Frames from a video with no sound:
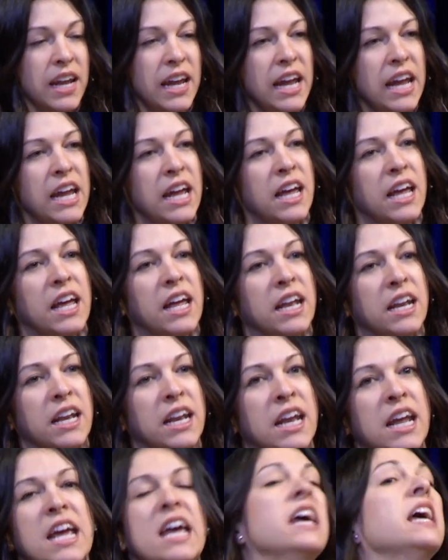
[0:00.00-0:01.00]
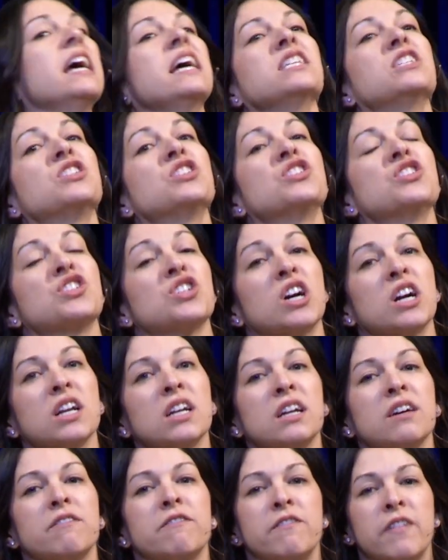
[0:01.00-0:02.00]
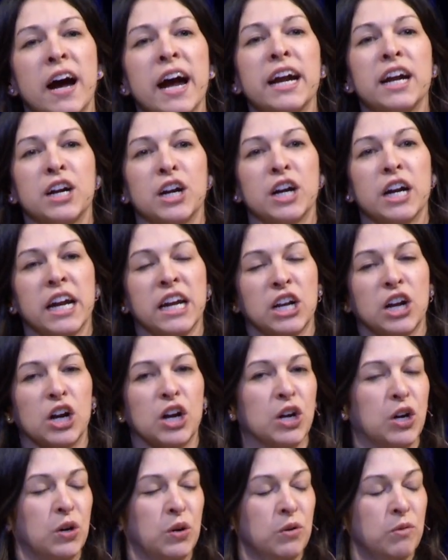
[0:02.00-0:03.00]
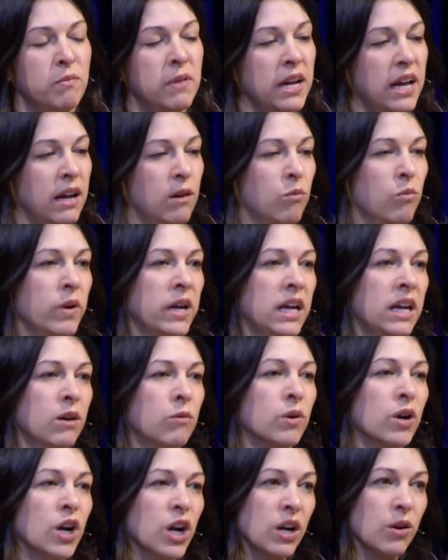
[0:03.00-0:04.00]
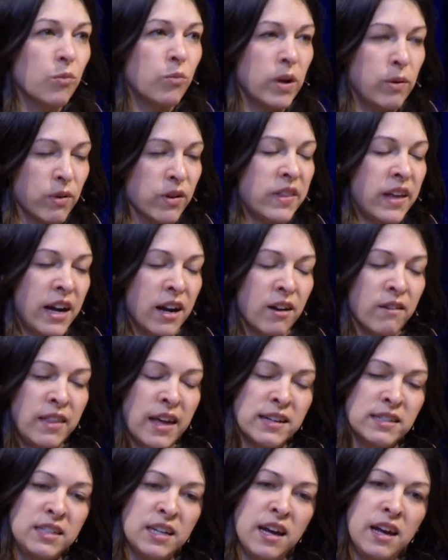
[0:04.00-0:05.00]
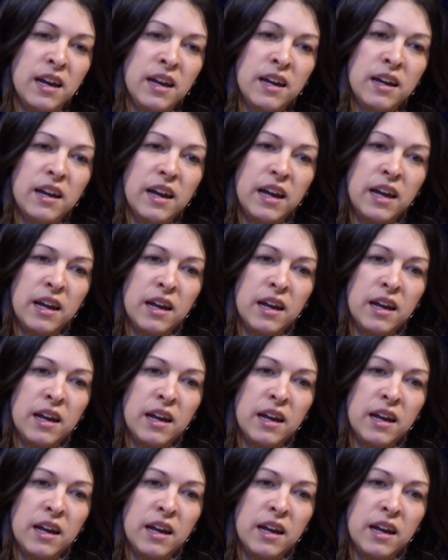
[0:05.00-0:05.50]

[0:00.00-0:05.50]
And it started a fire in our home, and we were there that day,